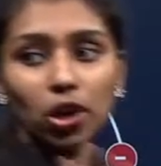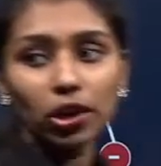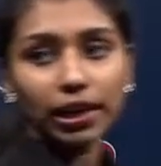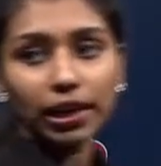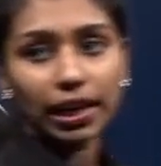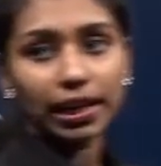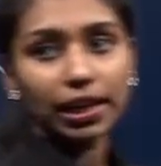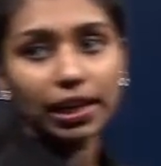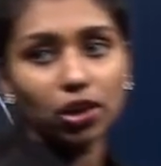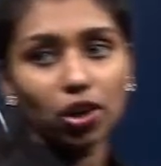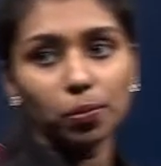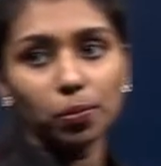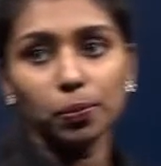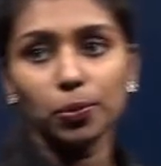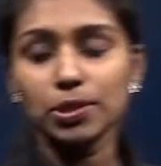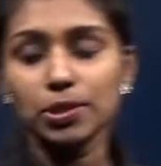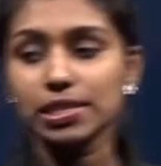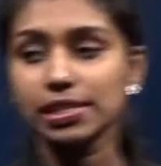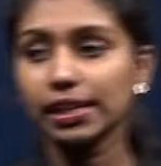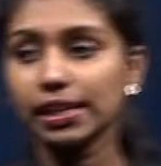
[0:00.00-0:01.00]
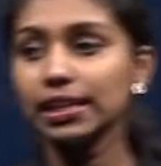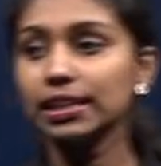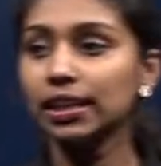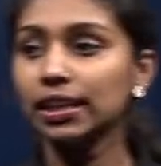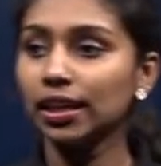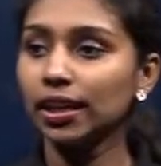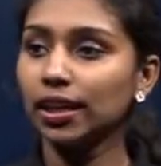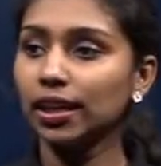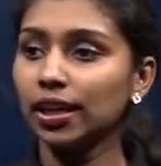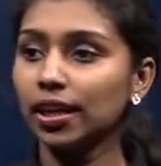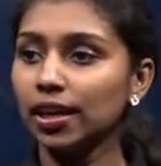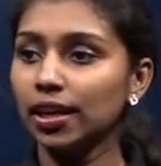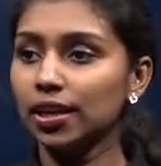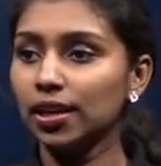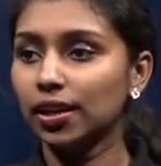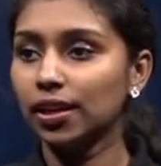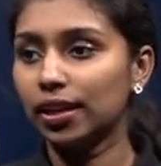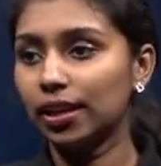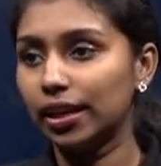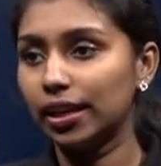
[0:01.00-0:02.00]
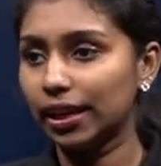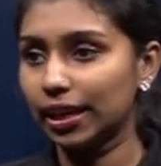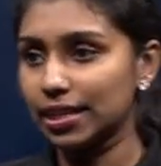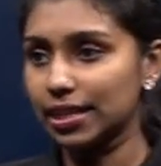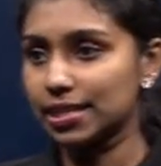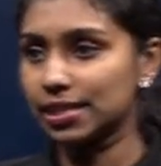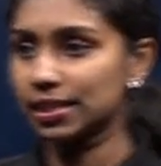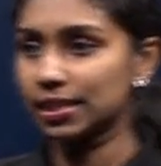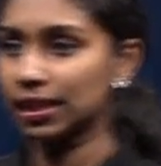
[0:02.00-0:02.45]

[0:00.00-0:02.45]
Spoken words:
organic compounds, right? Yes.